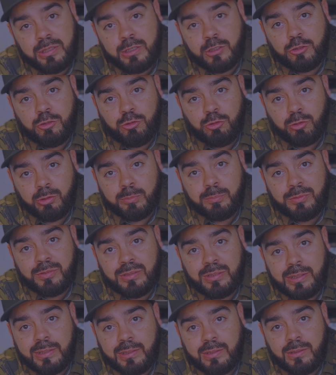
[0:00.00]
a drum
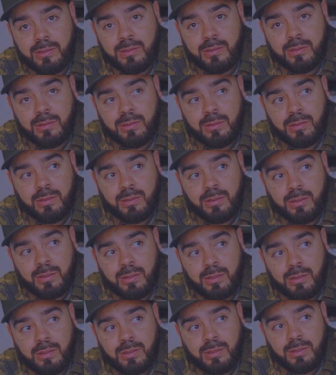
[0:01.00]
set
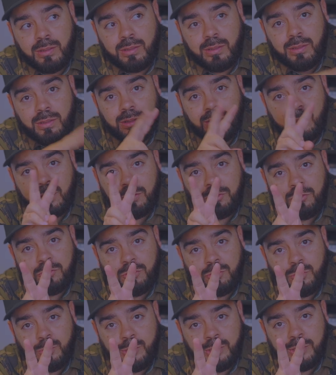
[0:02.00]
in
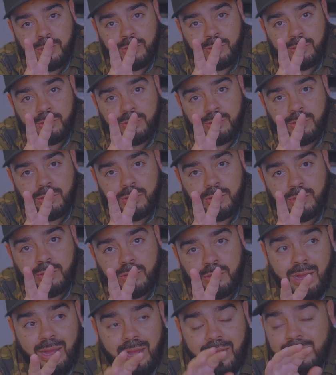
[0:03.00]
2 years.
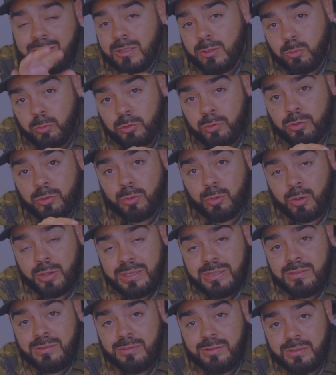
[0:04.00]
I think what's
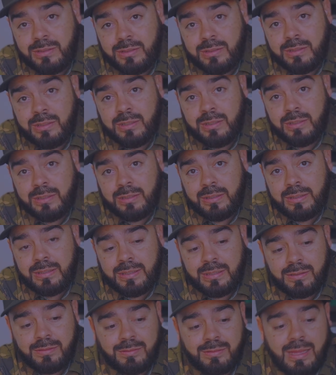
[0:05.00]
crazy
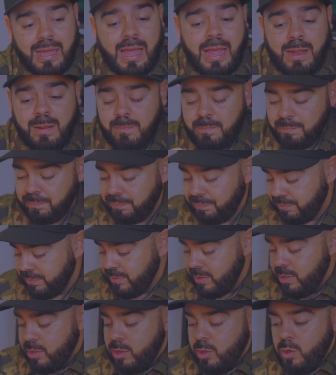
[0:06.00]
is that
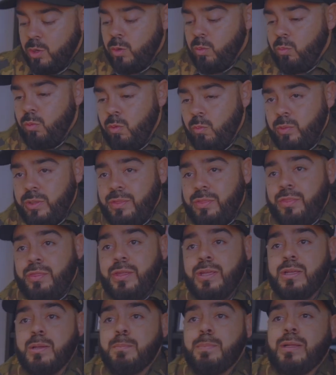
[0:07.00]
when we
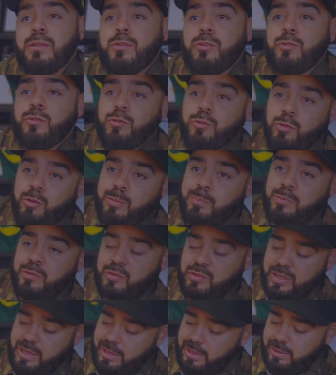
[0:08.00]
think about this drum
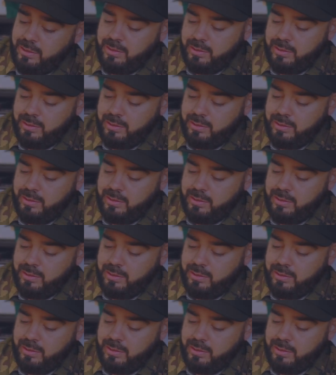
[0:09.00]
set